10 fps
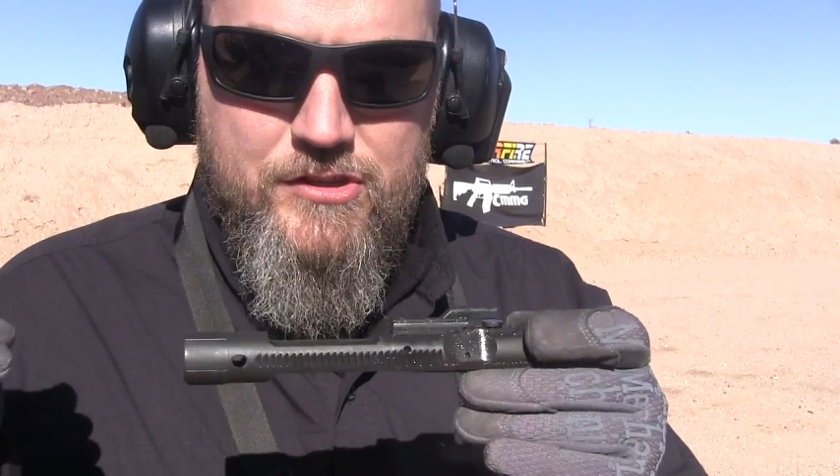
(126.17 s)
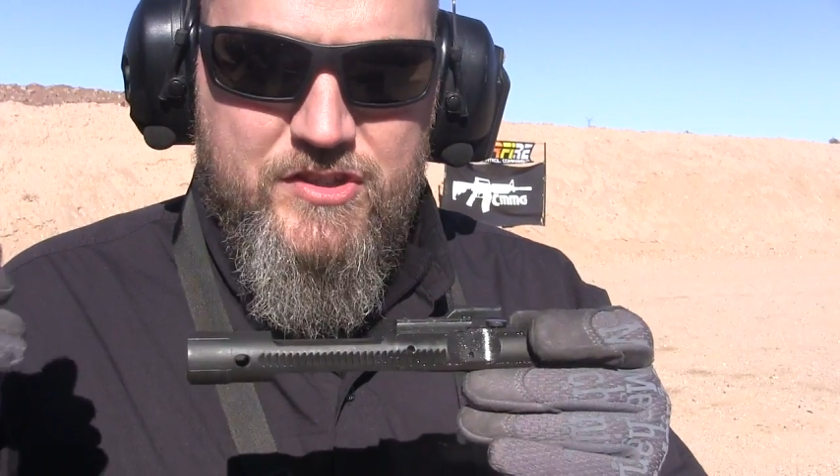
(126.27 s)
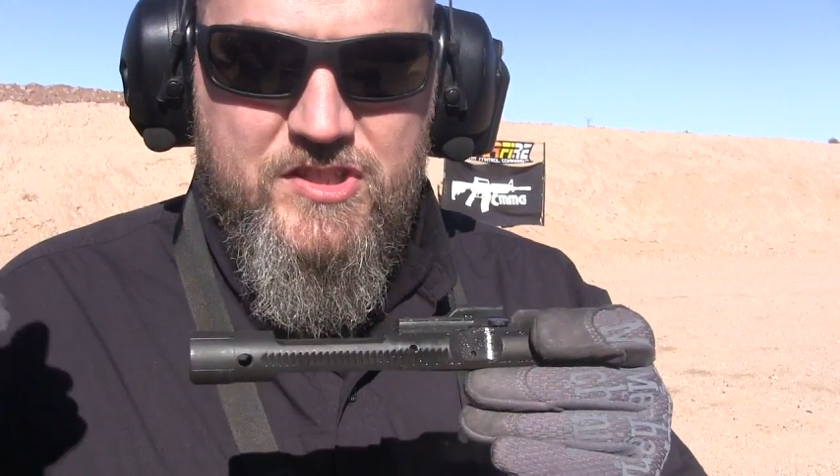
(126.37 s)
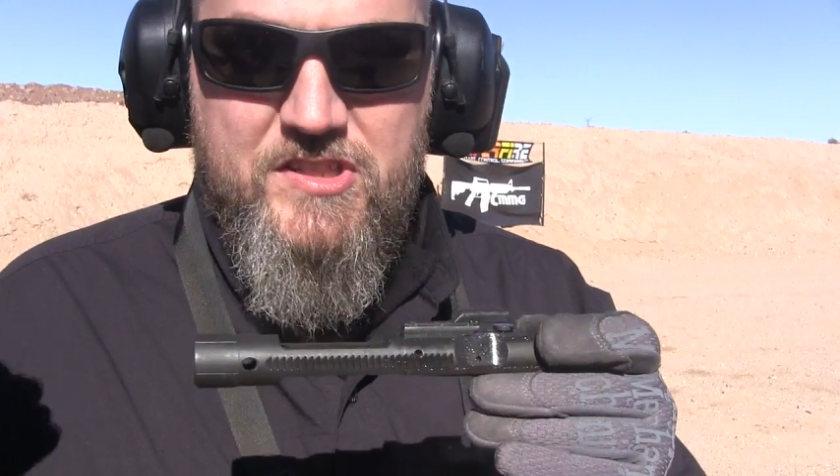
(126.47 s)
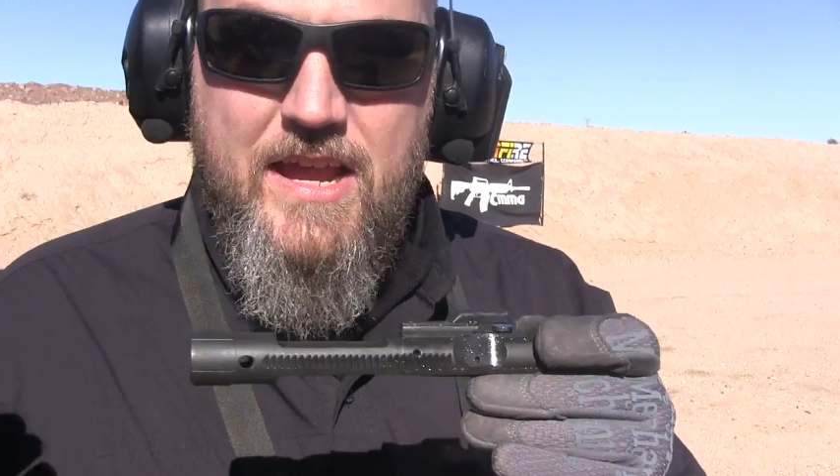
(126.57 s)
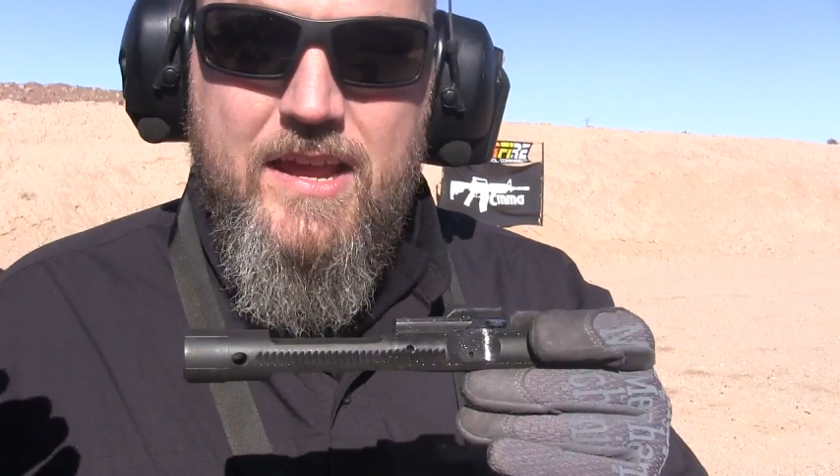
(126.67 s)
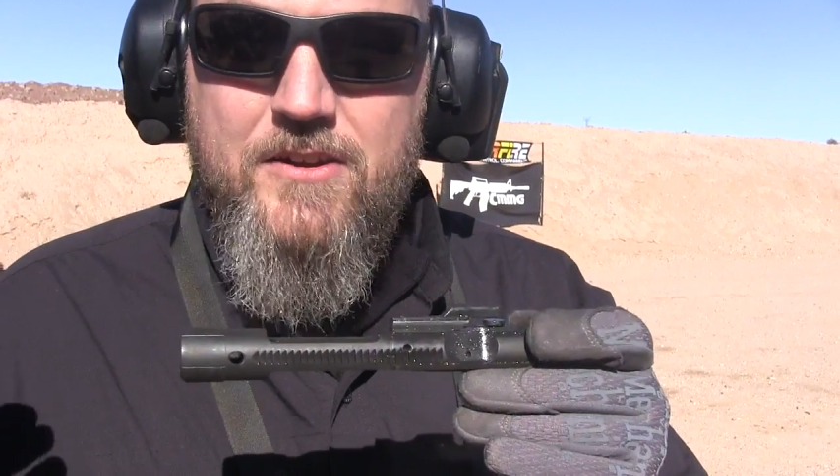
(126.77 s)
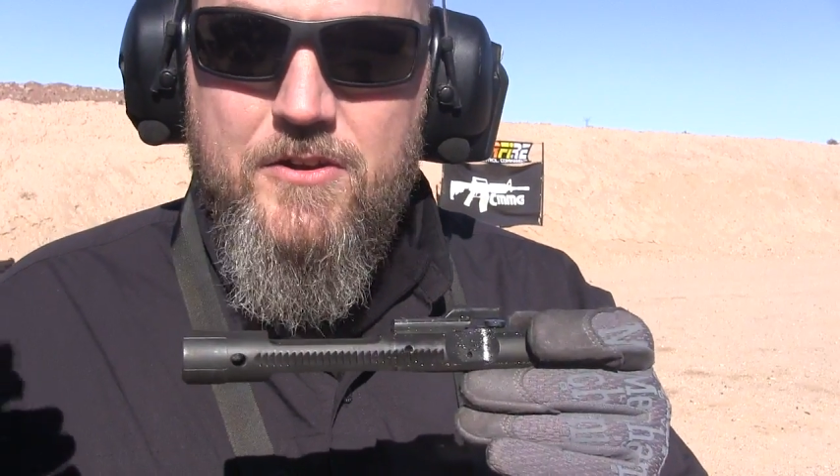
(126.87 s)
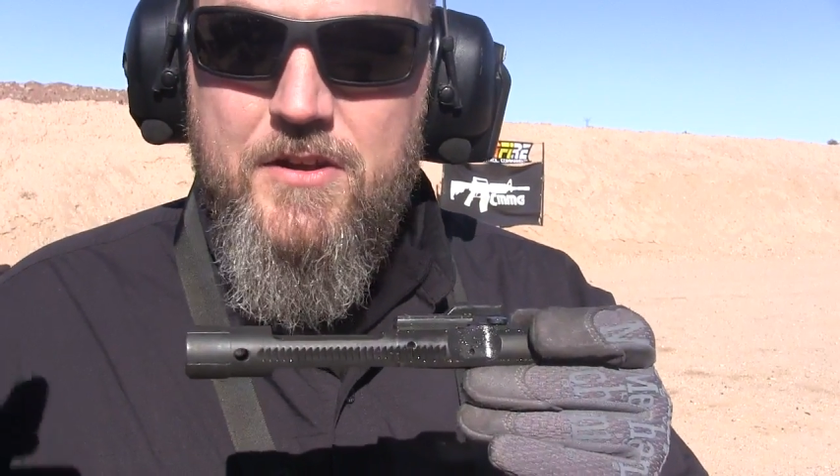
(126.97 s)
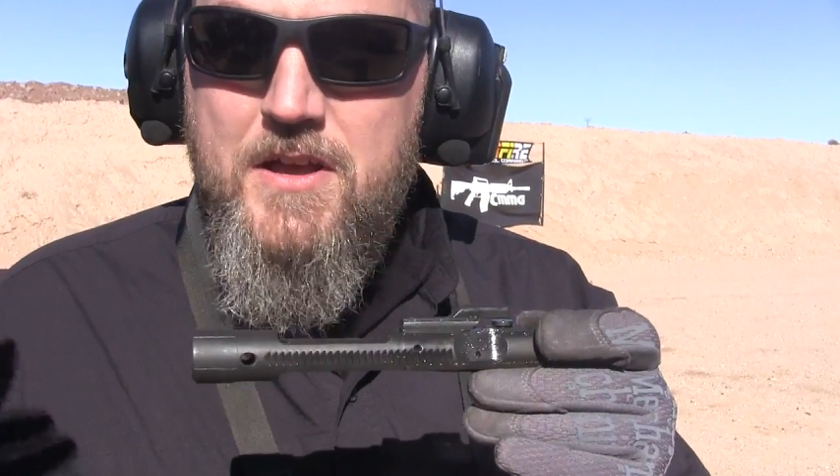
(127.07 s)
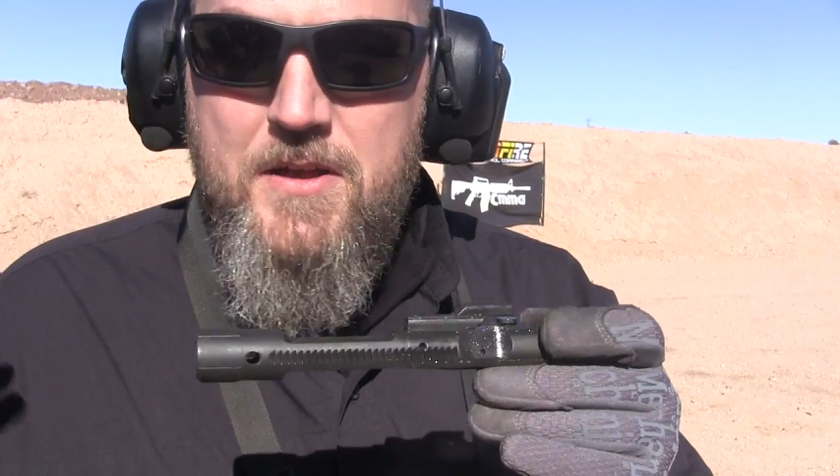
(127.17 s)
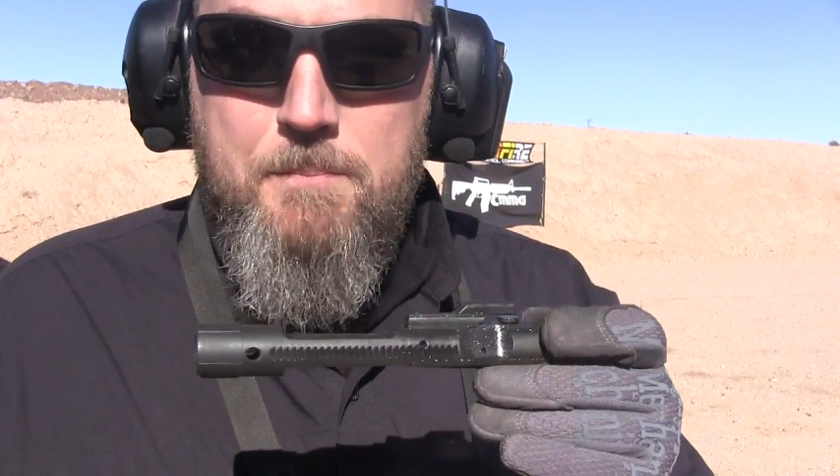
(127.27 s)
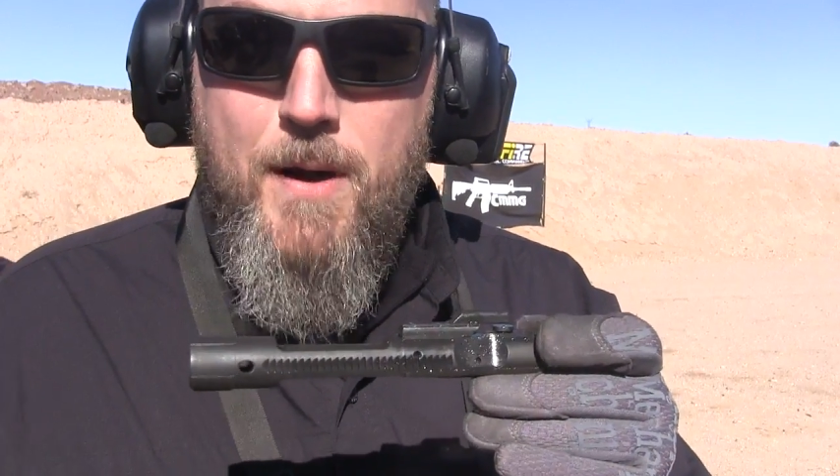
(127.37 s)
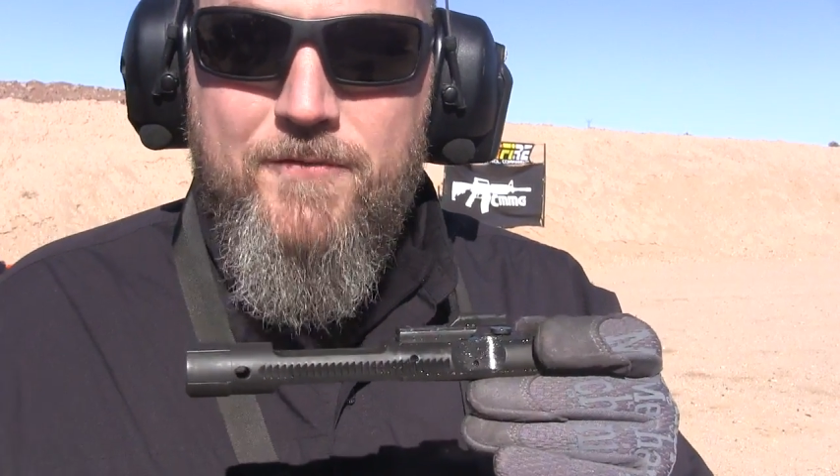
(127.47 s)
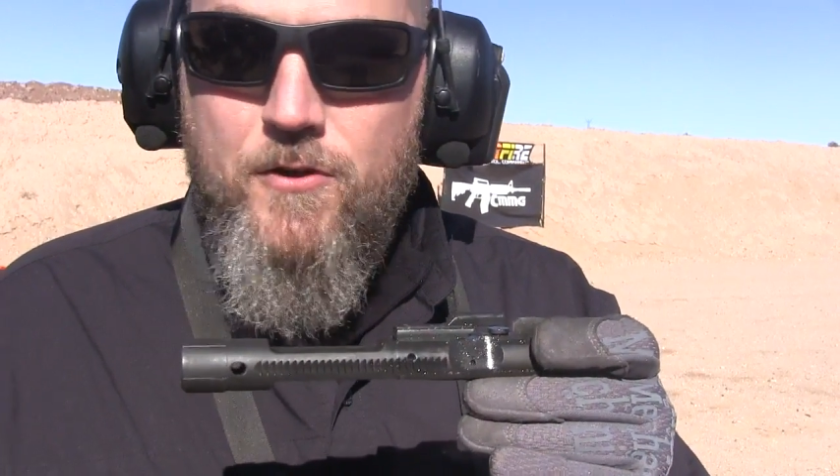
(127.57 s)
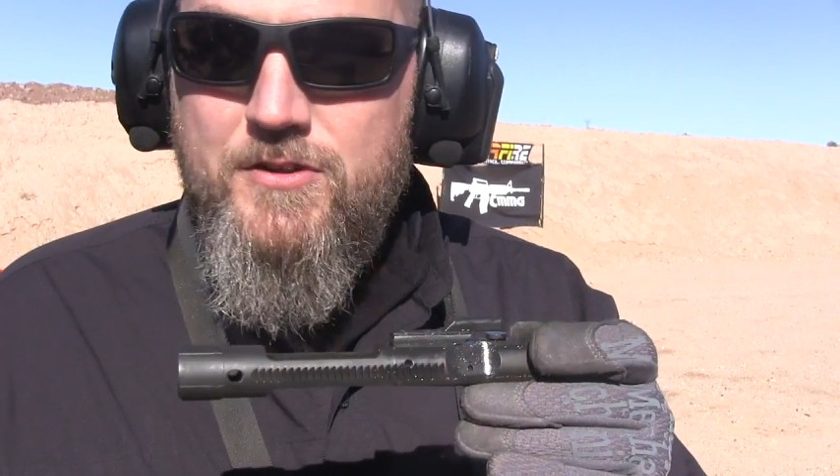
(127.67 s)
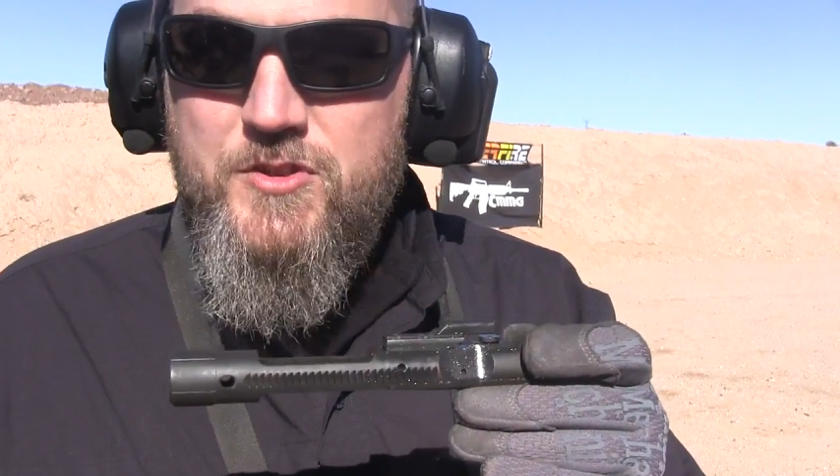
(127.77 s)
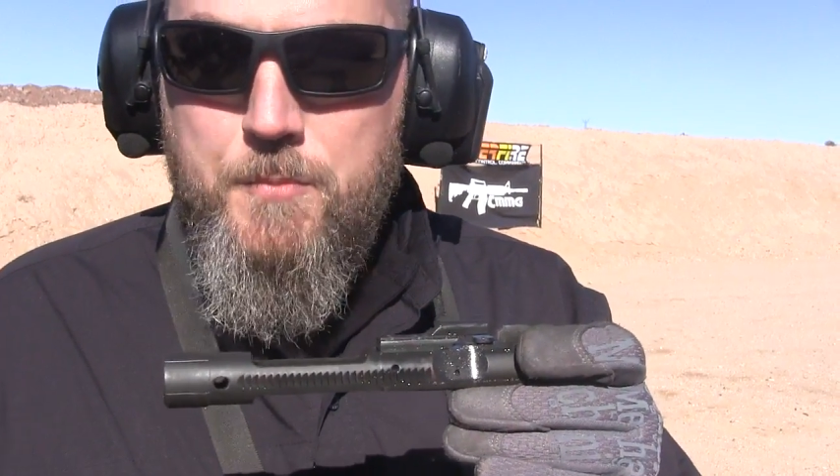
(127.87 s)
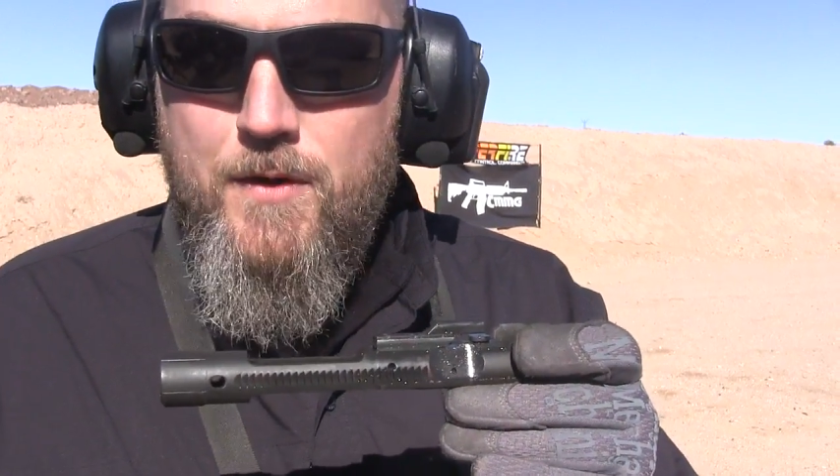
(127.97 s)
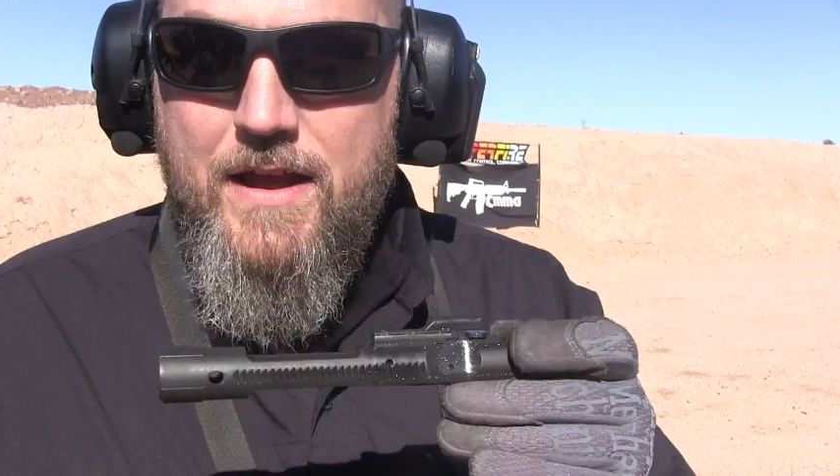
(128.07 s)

standard buffer and spring.